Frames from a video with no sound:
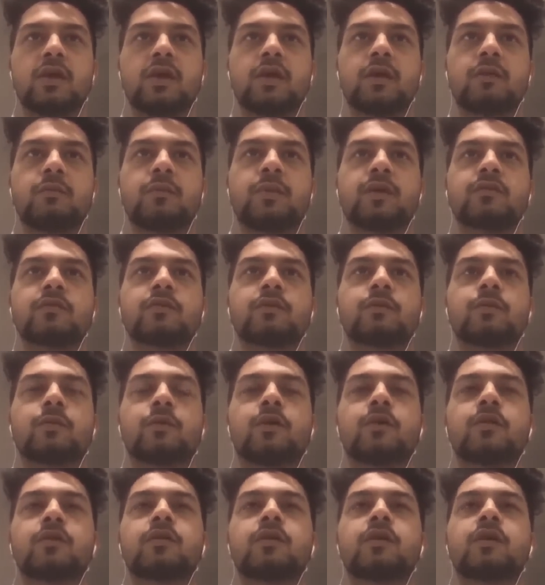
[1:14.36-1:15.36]
it brings
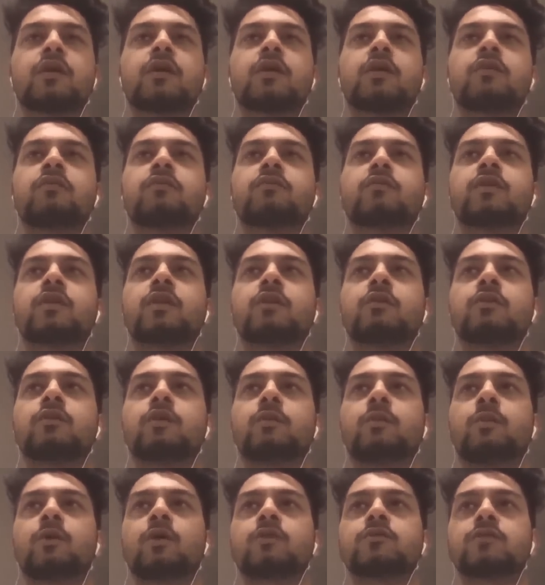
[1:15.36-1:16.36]
upon a really good
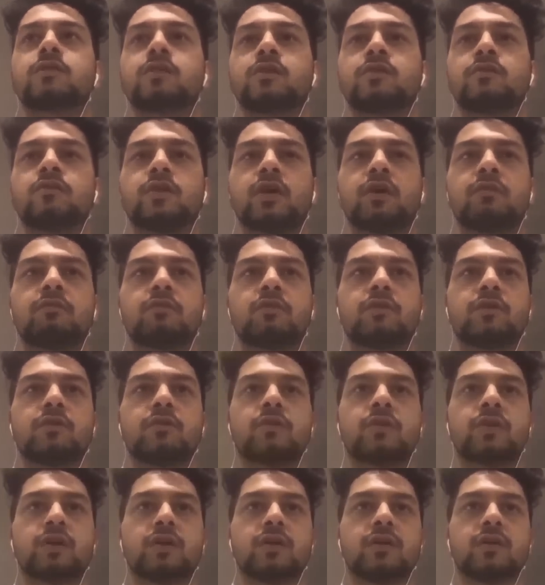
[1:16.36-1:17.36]
opportunity for everyone to
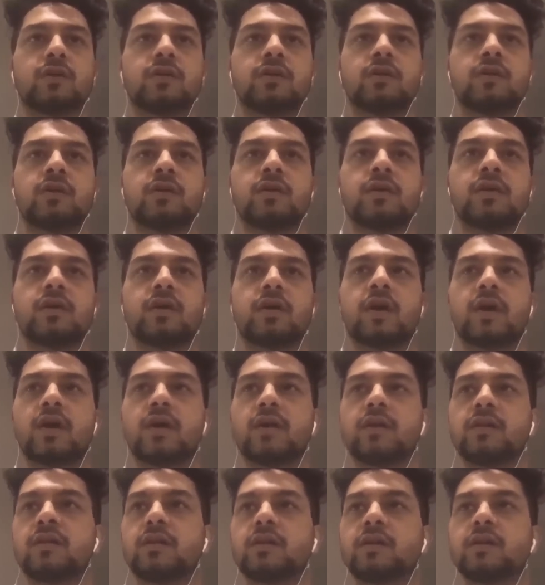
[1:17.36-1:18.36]
learn.
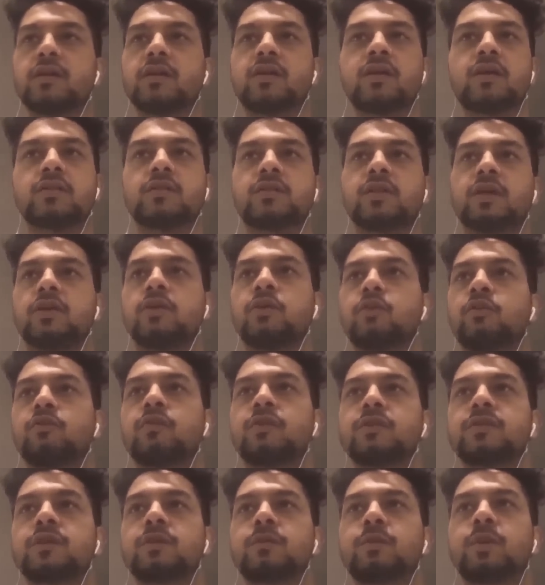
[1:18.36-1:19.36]
And you will
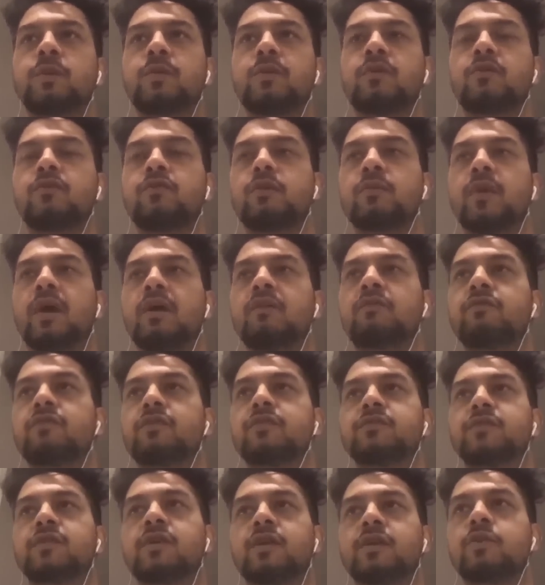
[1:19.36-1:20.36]
see people from every
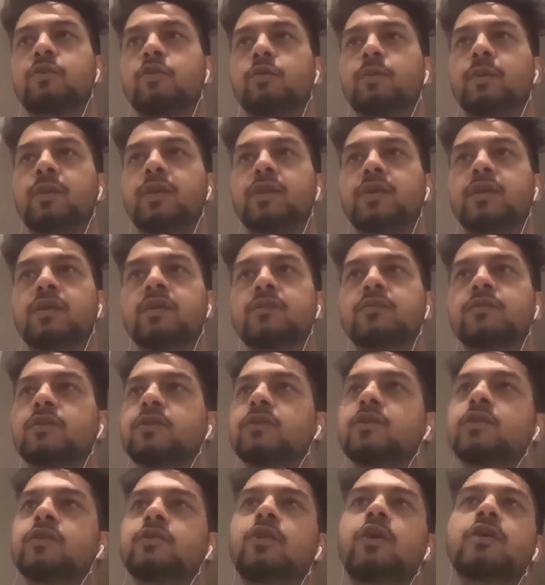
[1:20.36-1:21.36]
single domain here. So
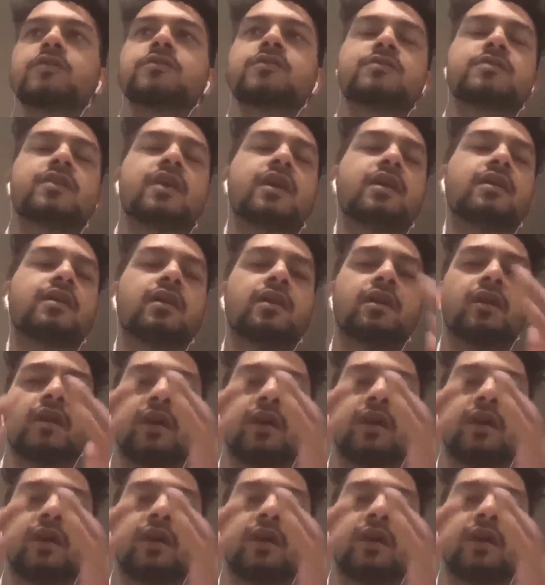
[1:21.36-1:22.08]
not just that,